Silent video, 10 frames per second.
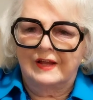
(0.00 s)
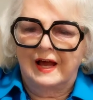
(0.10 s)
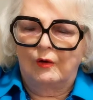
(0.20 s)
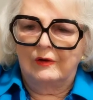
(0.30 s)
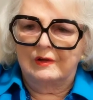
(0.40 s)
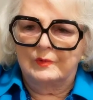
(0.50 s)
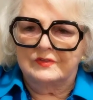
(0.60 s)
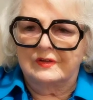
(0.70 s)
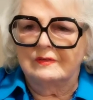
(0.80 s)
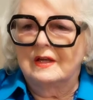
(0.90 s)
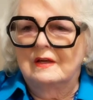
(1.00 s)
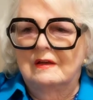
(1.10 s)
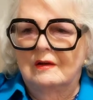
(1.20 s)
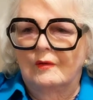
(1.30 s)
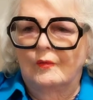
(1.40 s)
a flower, it was a
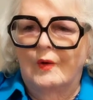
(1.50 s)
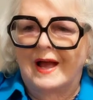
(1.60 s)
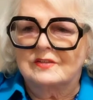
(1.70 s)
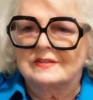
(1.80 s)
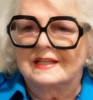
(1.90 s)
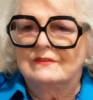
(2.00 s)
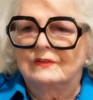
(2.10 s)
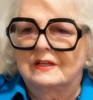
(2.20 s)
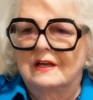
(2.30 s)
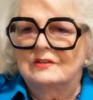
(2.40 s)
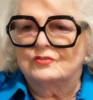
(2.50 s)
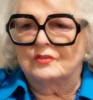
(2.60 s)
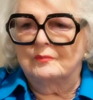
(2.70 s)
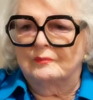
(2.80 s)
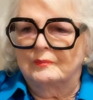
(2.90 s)
wax leaf
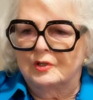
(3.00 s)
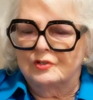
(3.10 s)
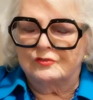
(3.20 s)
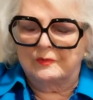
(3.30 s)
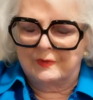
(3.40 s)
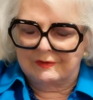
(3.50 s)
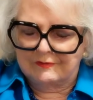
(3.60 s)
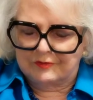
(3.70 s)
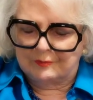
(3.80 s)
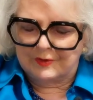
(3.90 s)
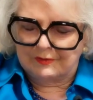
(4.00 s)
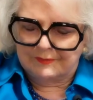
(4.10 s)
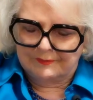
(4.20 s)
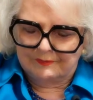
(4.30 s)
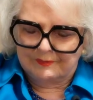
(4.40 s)
ligustrum bush from the
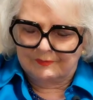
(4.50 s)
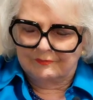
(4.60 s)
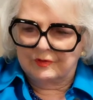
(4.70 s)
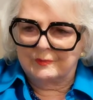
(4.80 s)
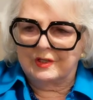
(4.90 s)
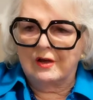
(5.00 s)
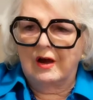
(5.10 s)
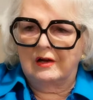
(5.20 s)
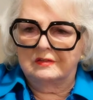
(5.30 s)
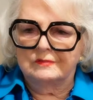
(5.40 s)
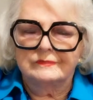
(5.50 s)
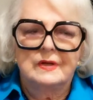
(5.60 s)
garden.